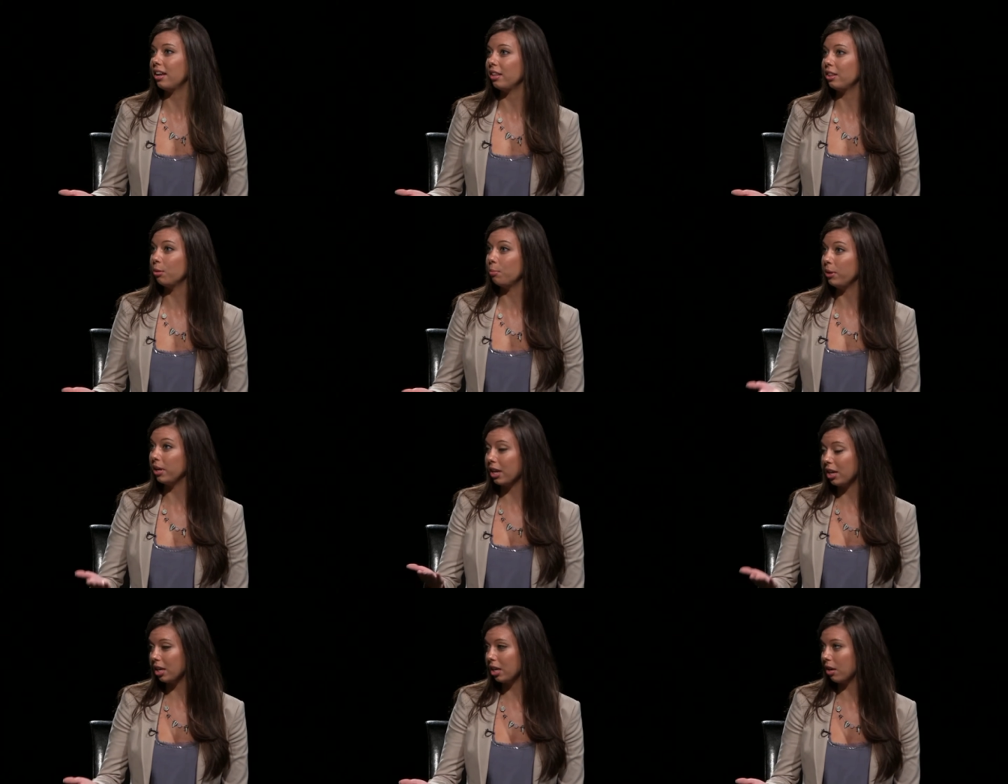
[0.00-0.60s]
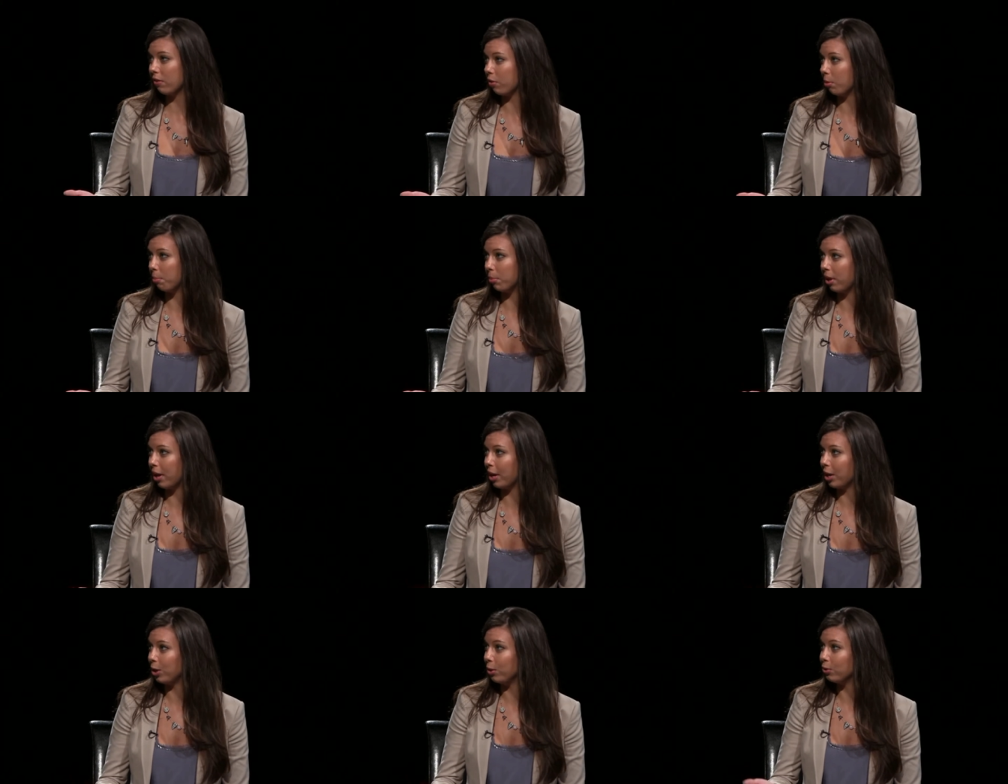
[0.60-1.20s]
in the beginning of the
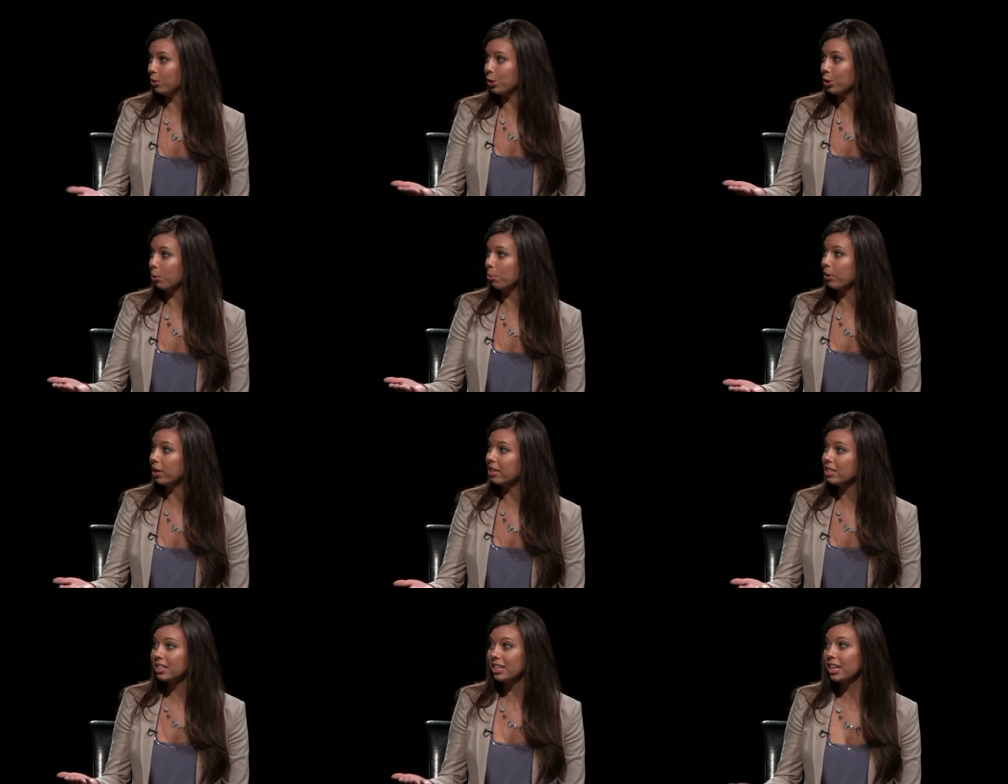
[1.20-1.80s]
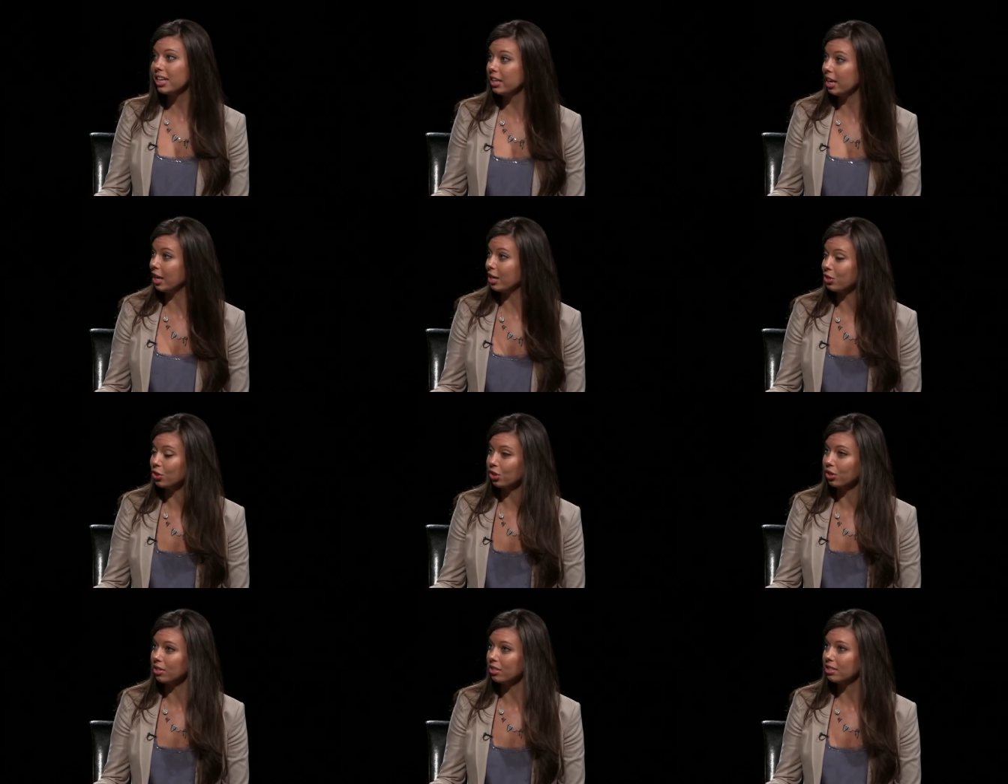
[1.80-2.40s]
play, you two play
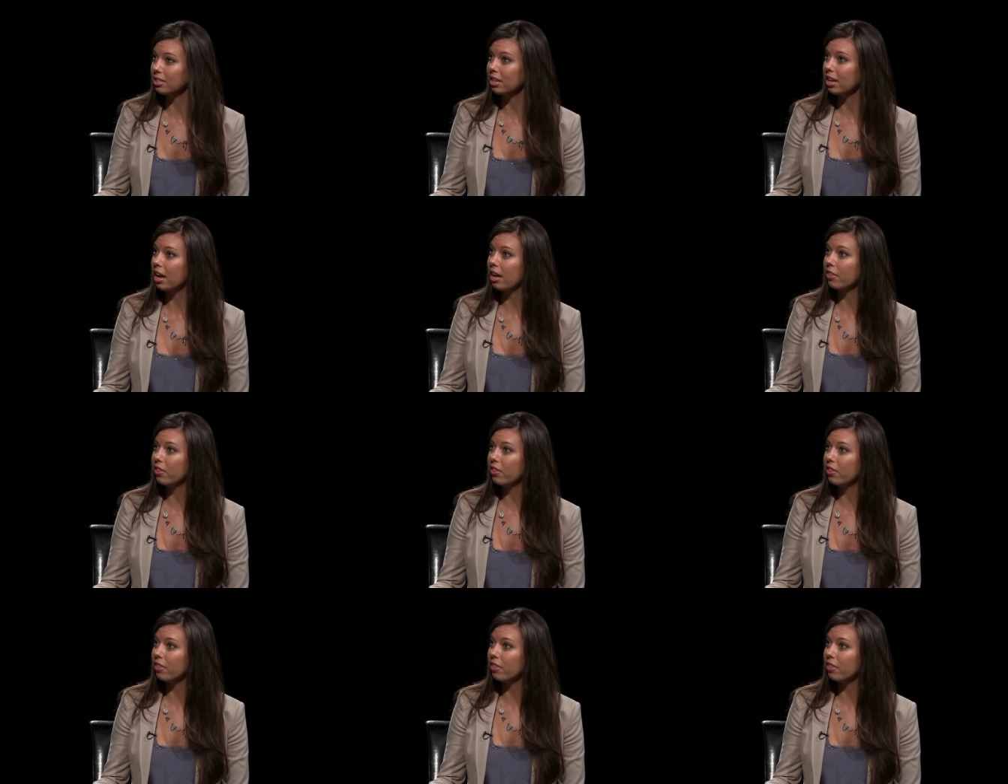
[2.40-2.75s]
teenagers, mm -hmm.